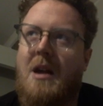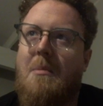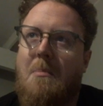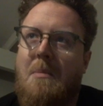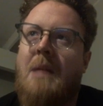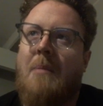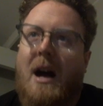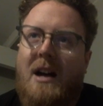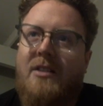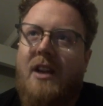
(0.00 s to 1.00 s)

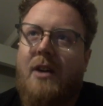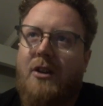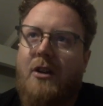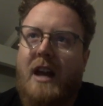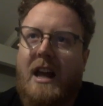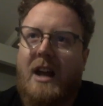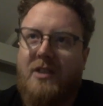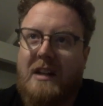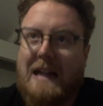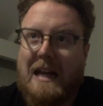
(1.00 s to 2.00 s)
minimized, and I was looking and I was
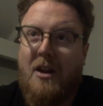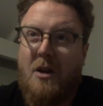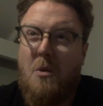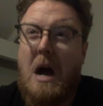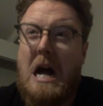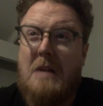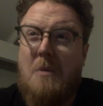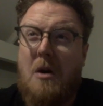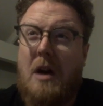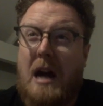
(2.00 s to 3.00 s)
clicking, going, why
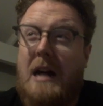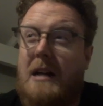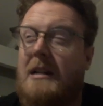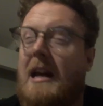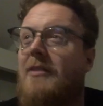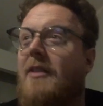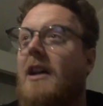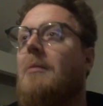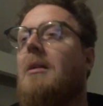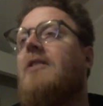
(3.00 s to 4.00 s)
won't I get
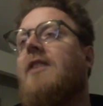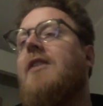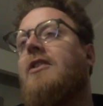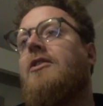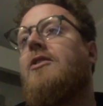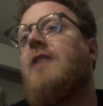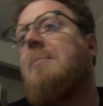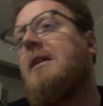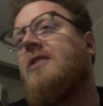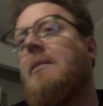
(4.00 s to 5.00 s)
Final Blitz? And then as soon as I
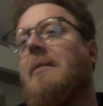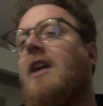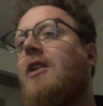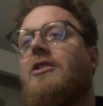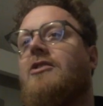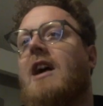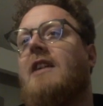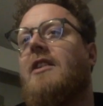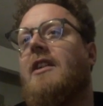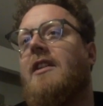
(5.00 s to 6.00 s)
picked something, I got
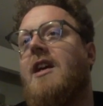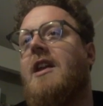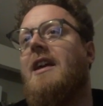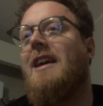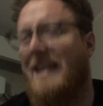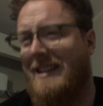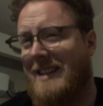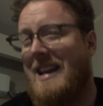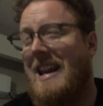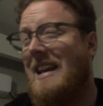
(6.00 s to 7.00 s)
distracted and then
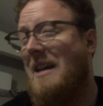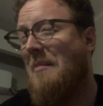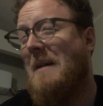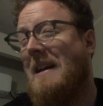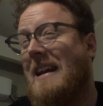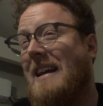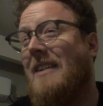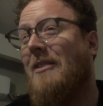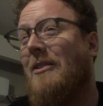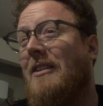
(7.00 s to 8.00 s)
didn't end up picking it
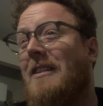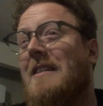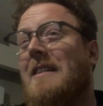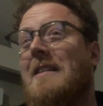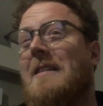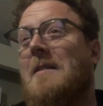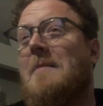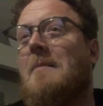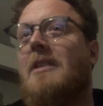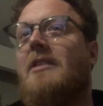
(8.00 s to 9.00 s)
at all.
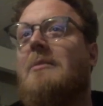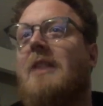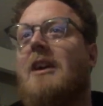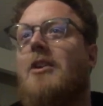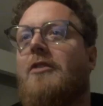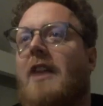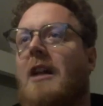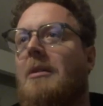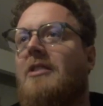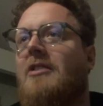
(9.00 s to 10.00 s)
But this seems like a good
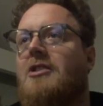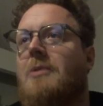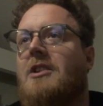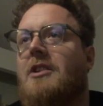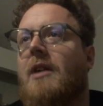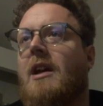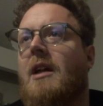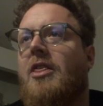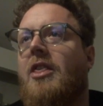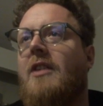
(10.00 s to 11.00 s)
Final Blitz situation, right? I
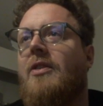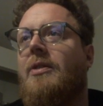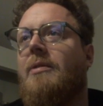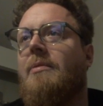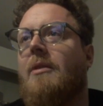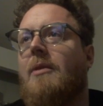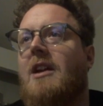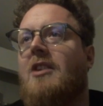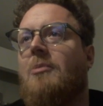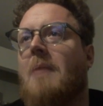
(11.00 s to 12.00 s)
think the
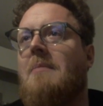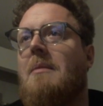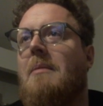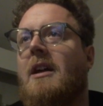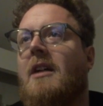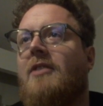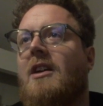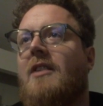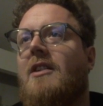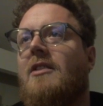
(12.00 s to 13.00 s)
radius might be big enough to
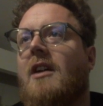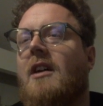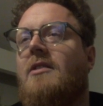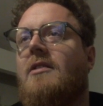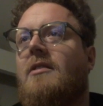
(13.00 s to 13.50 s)
hit these guys.